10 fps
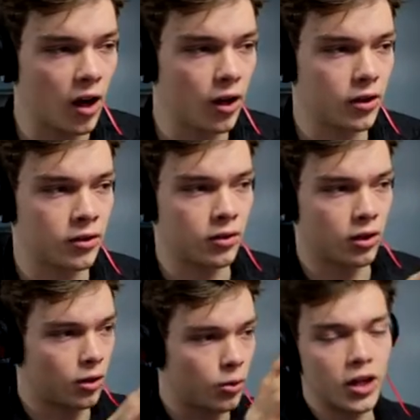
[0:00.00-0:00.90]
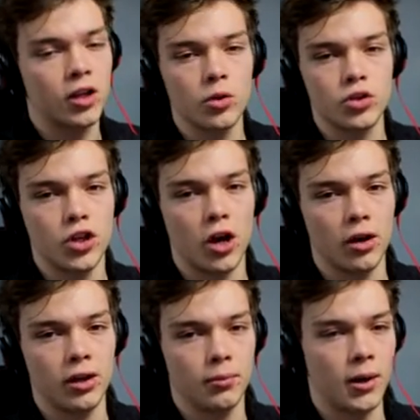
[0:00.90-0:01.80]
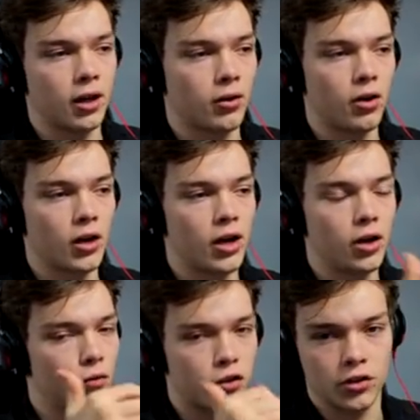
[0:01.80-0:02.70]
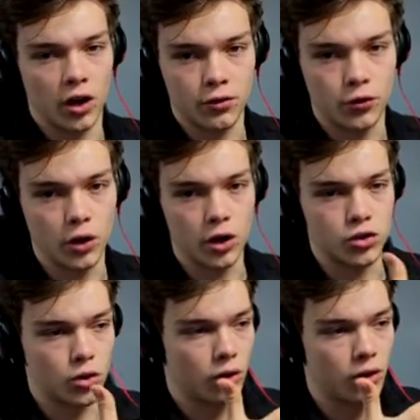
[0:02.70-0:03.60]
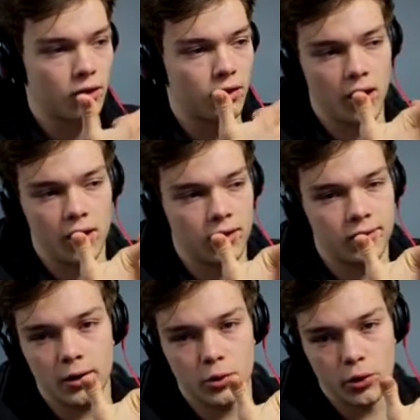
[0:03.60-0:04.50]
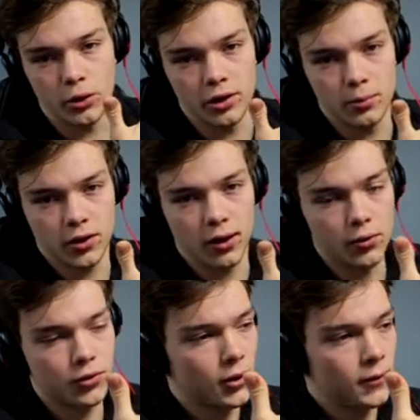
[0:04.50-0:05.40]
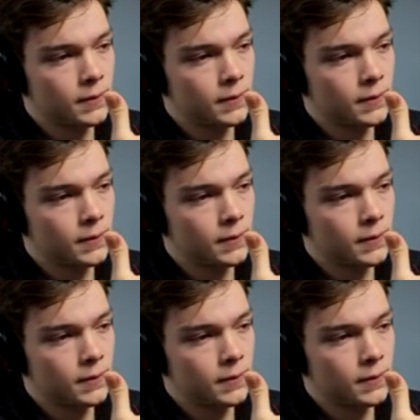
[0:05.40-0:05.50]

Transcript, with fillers: honest, a really good shot in the background. I don't know if it's stock footage or did they, did they record it themselves.